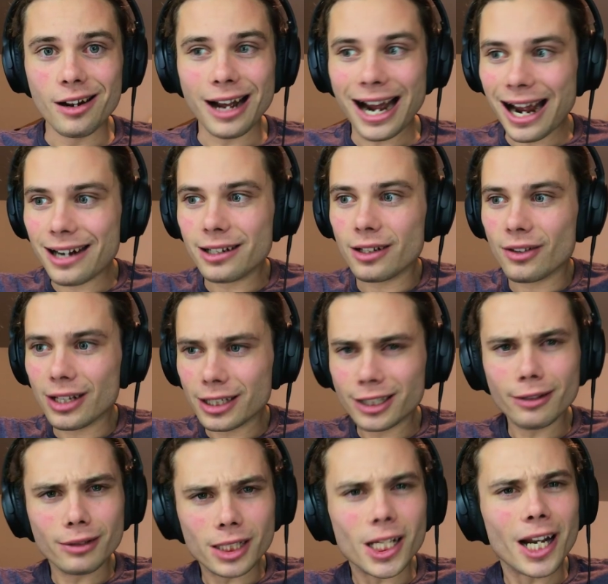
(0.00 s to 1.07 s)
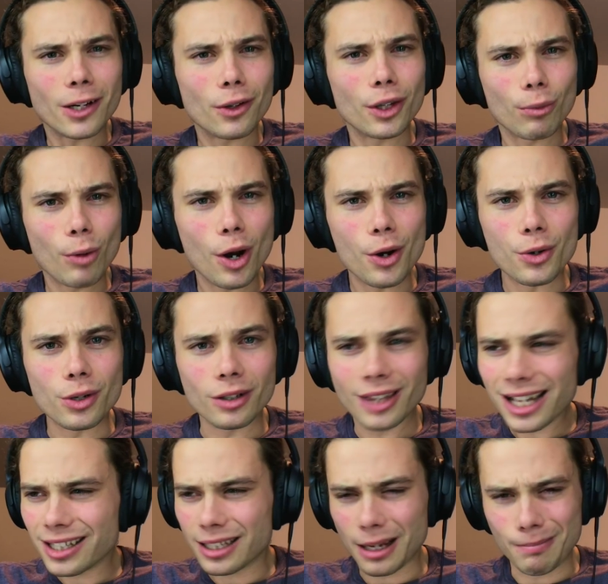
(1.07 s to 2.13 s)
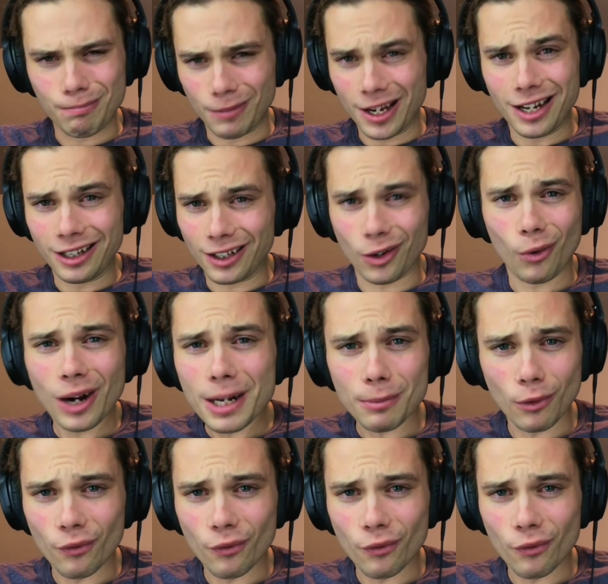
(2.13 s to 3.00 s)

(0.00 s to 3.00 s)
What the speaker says: and they're still staying on the road. That's an incredible